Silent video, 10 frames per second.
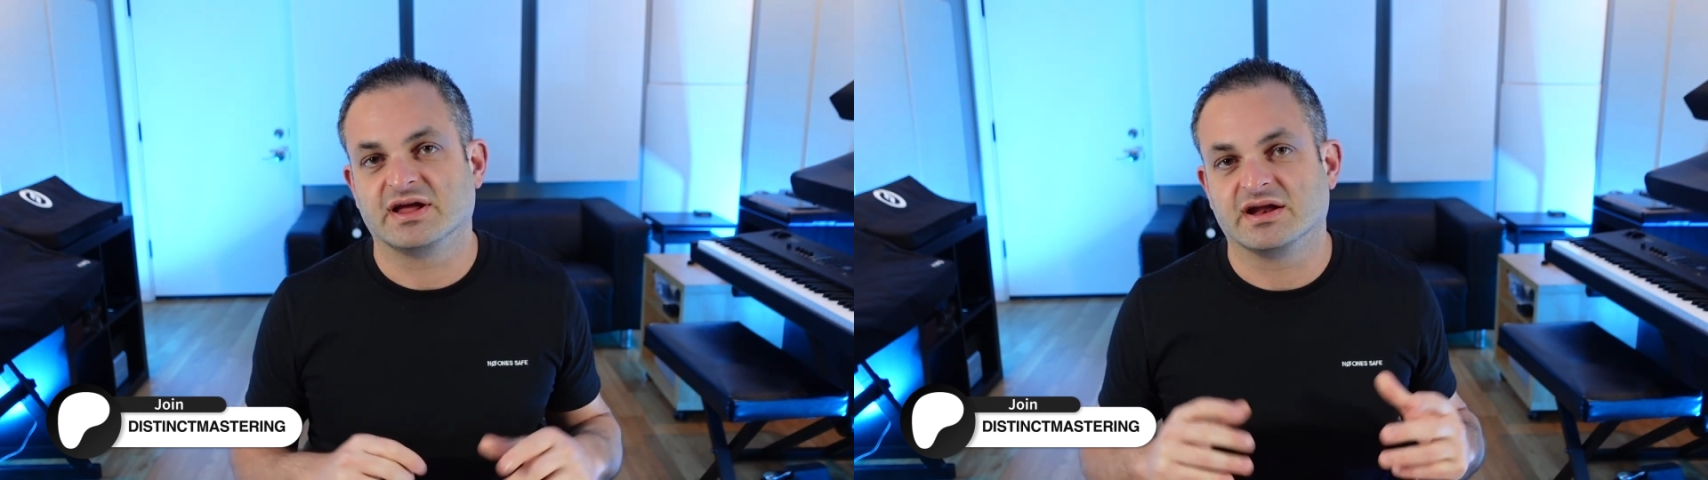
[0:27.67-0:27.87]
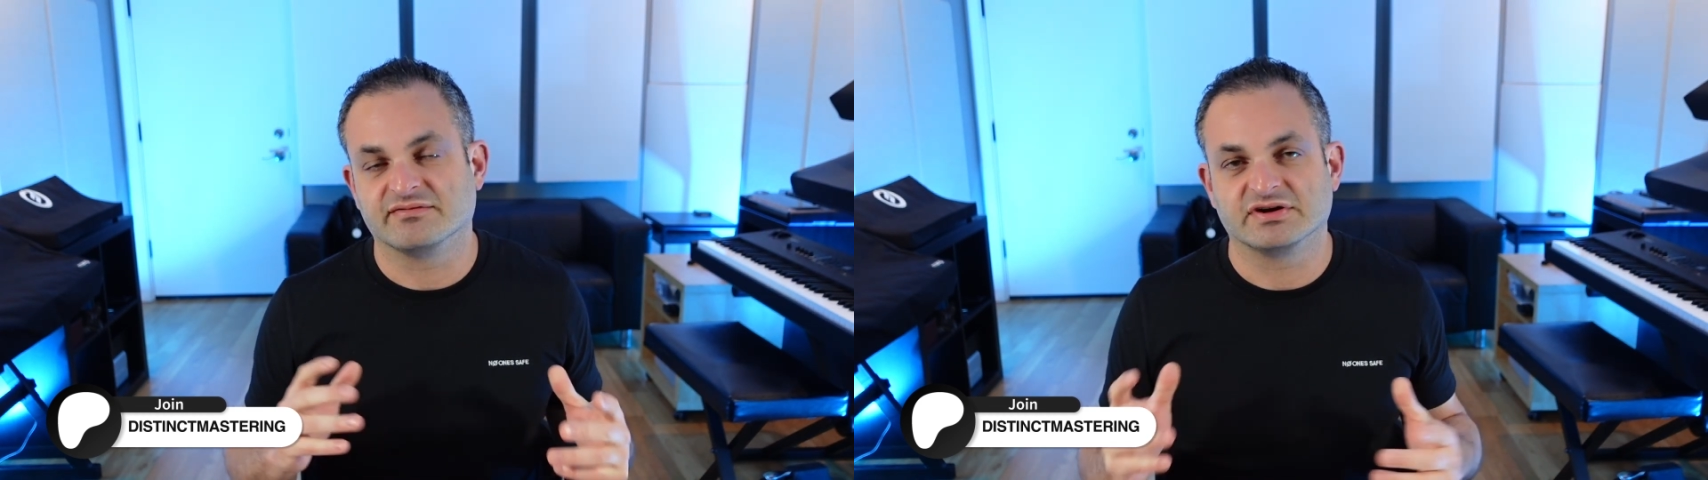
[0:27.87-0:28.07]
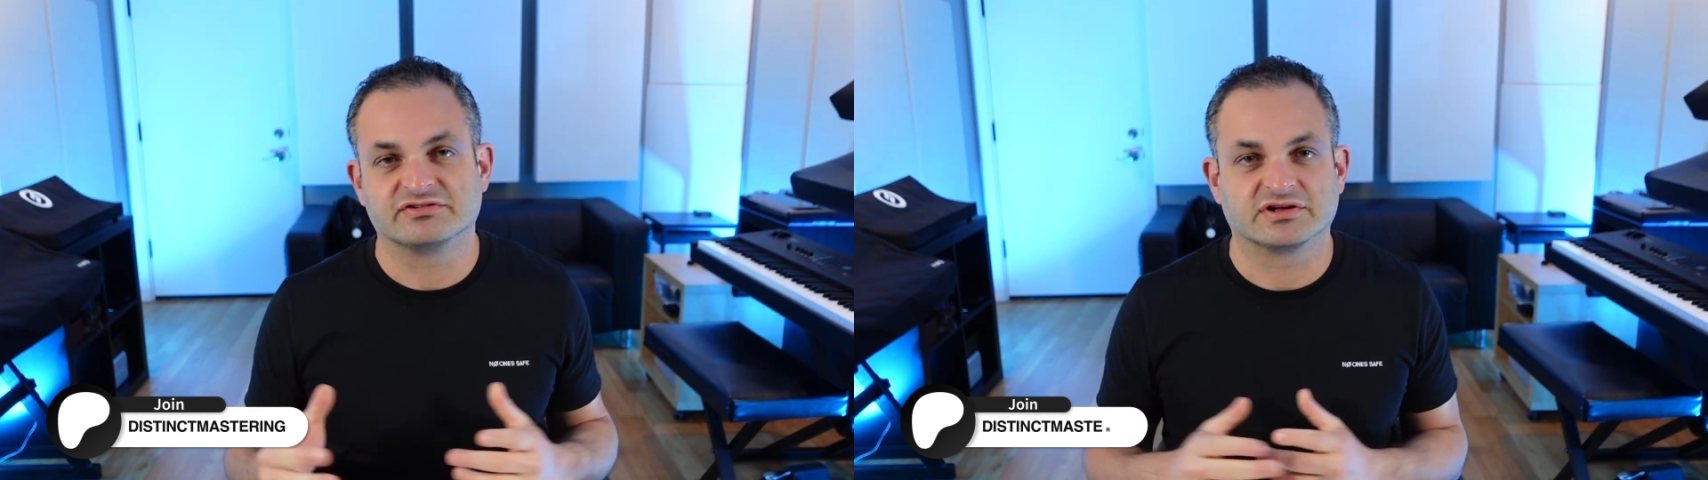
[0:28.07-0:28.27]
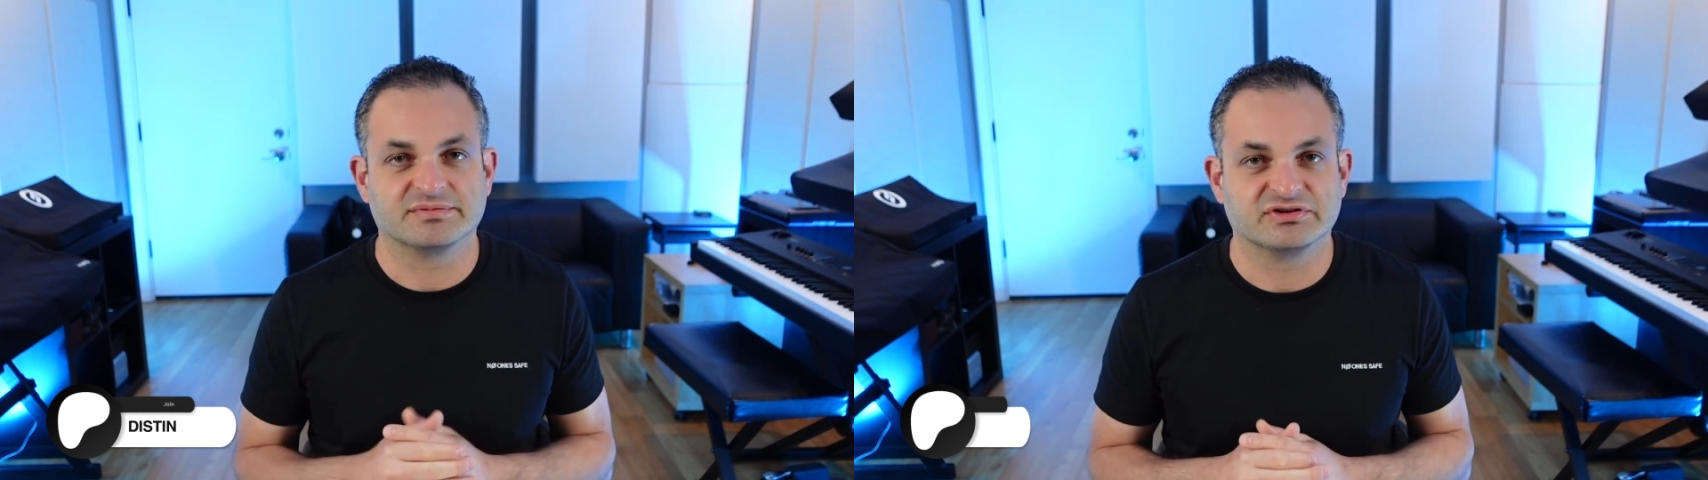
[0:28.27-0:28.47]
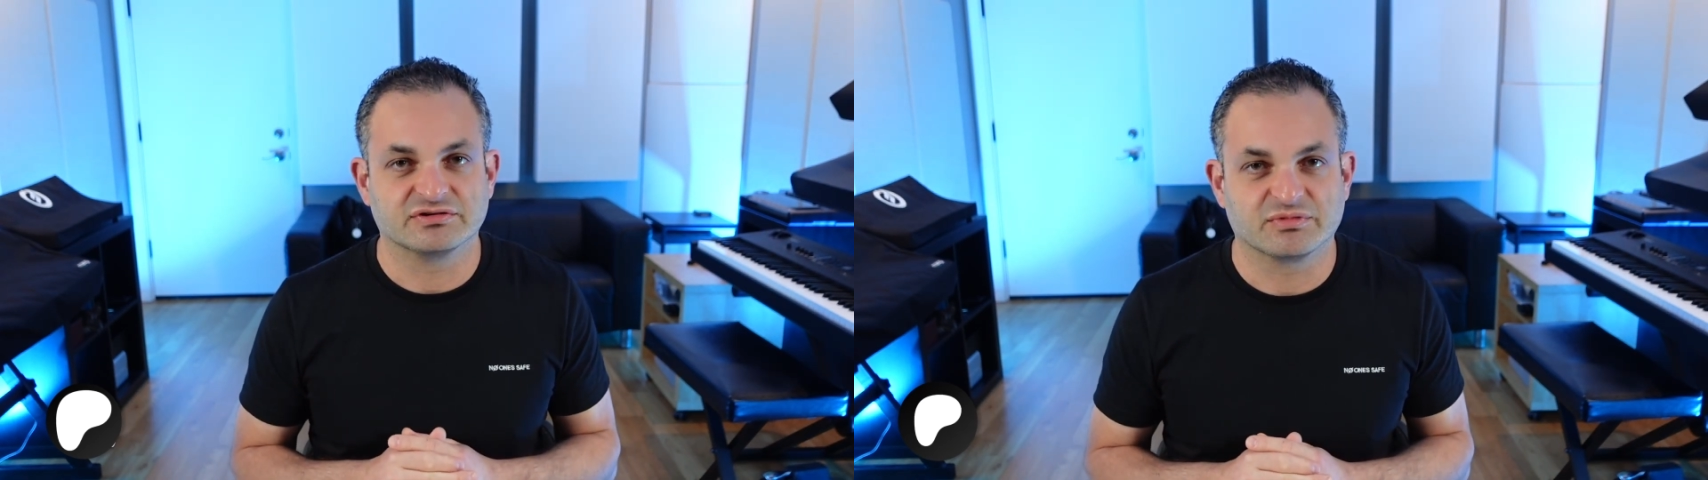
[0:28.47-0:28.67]
and eventually I'll be
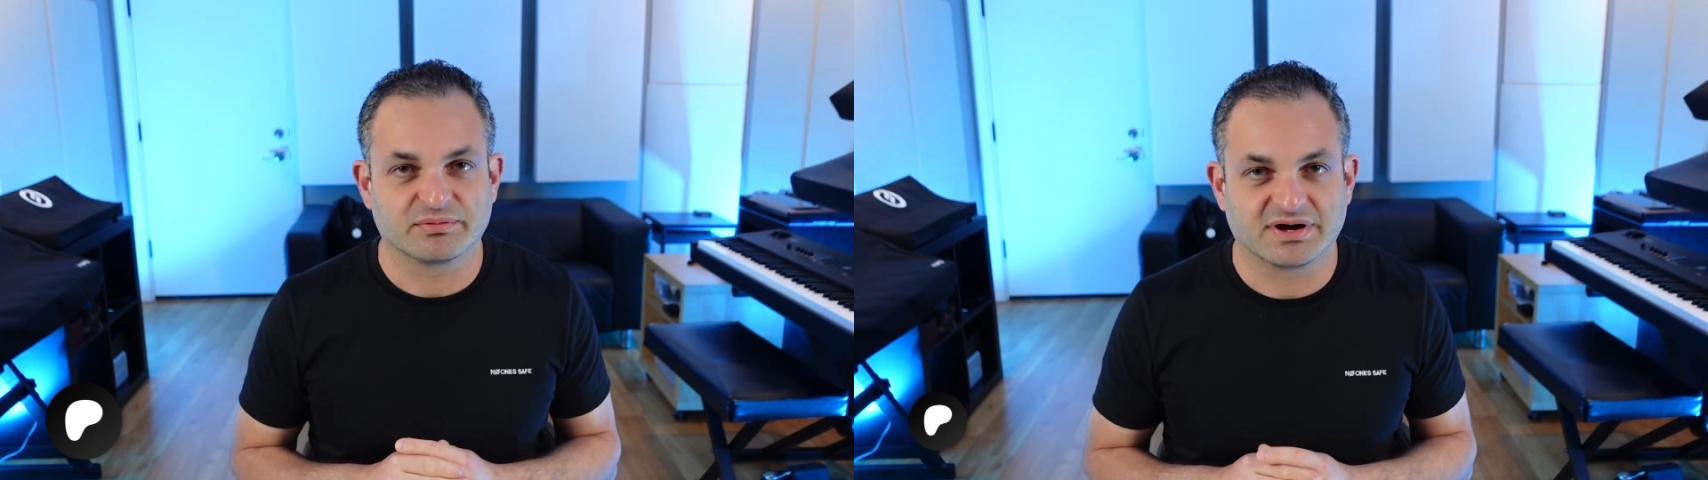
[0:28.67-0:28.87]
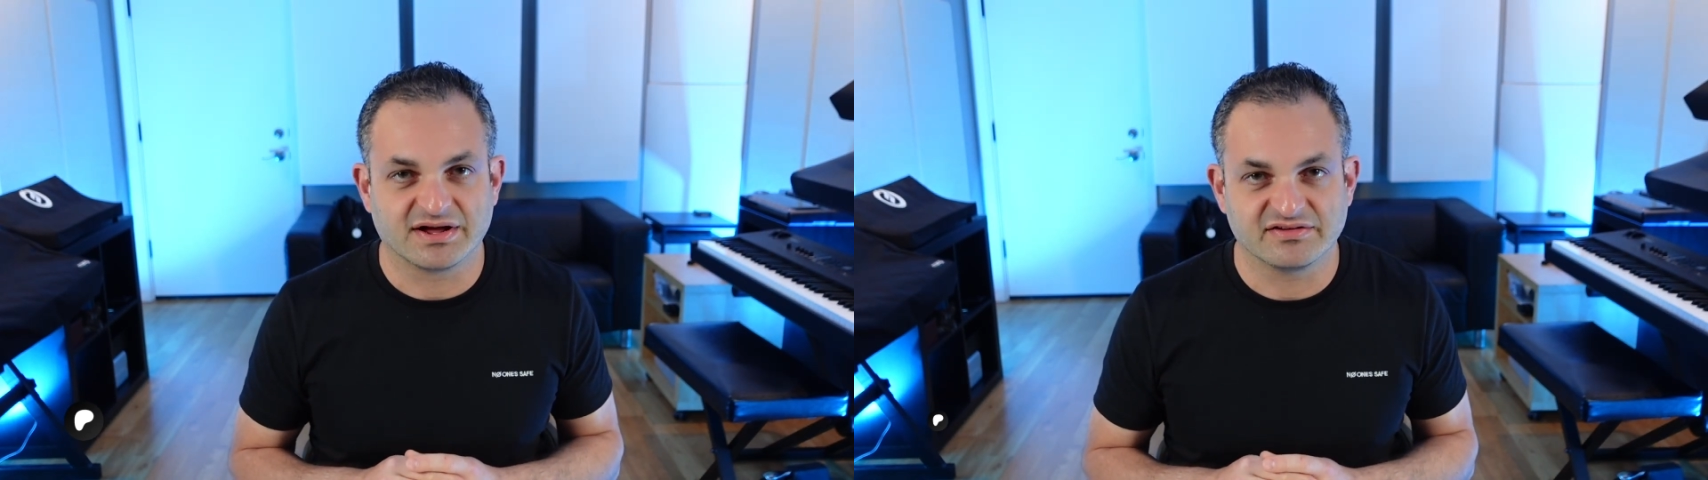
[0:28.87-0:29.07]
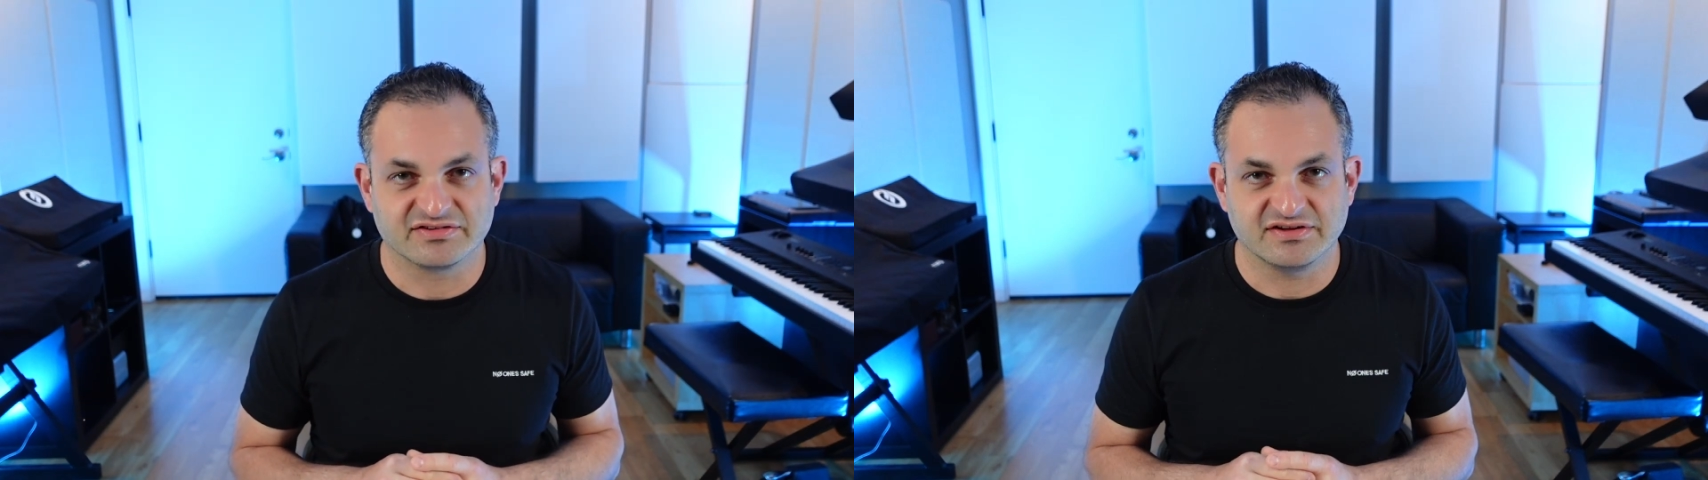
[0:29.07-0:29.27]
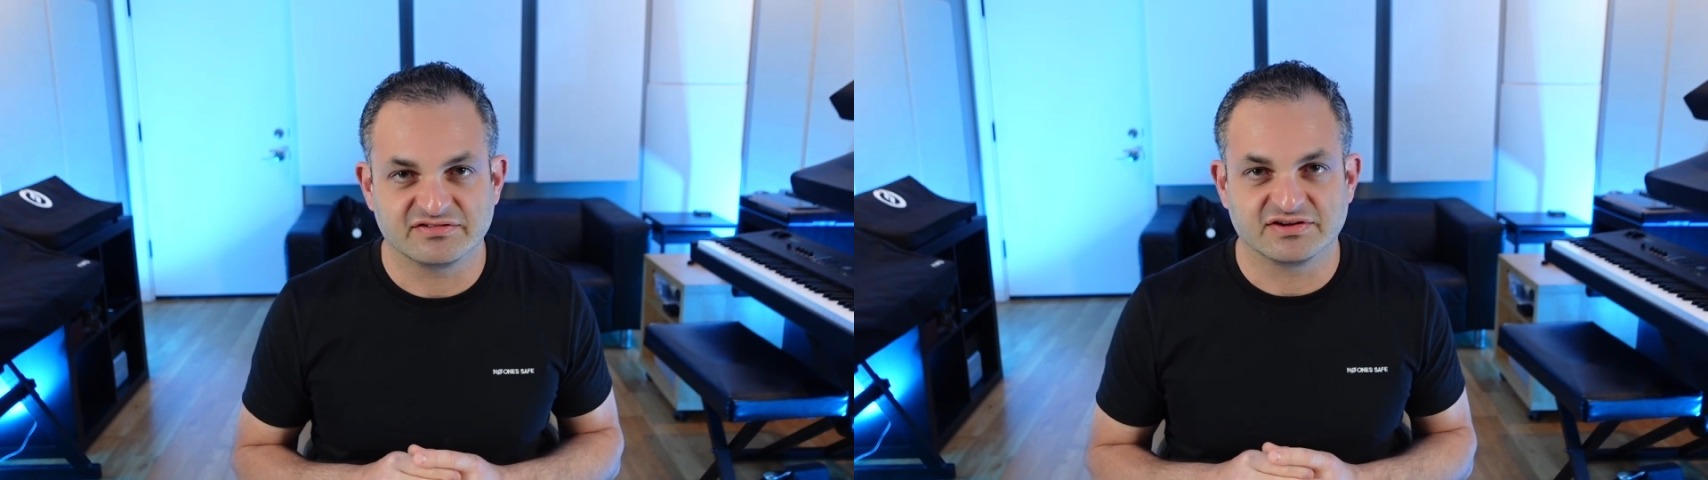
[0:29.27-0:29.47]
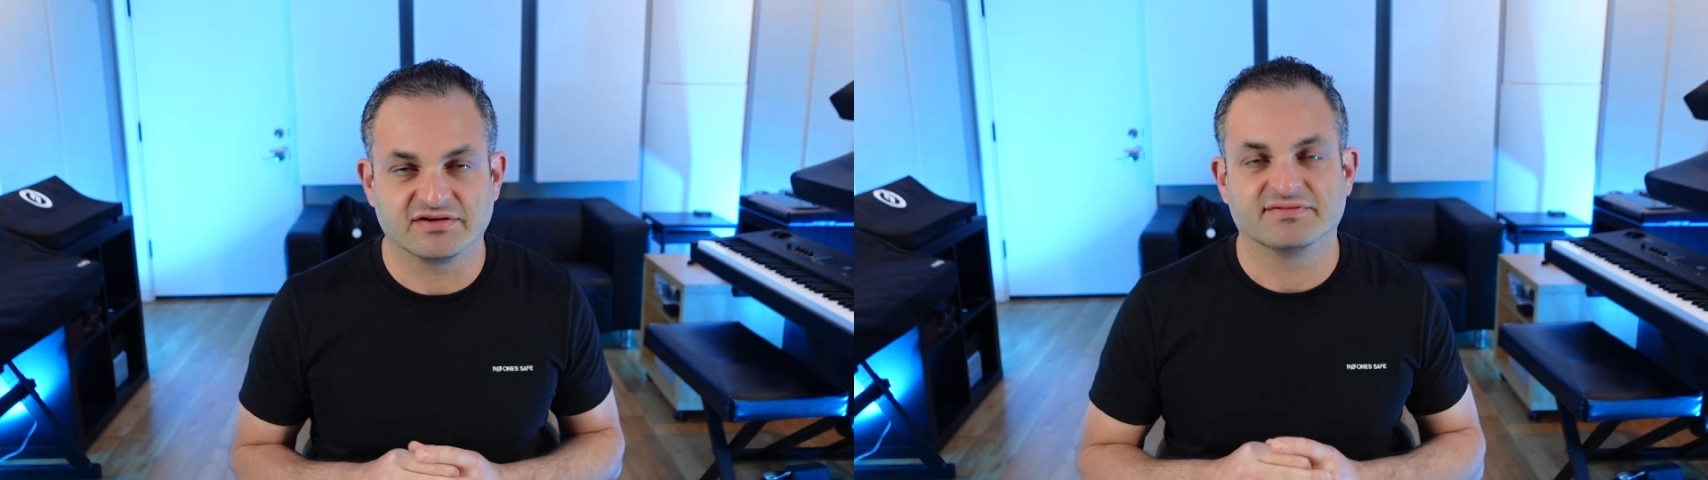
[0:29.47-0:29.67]
doing more behind the scenes
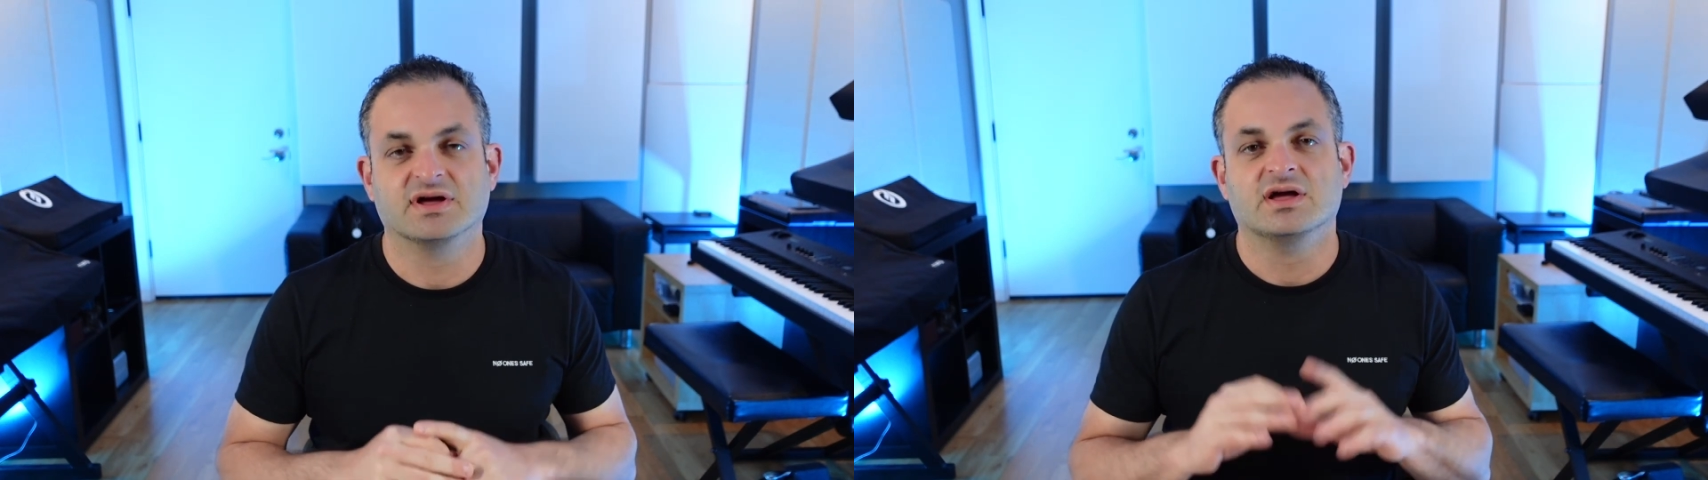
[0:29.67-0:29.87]
stuff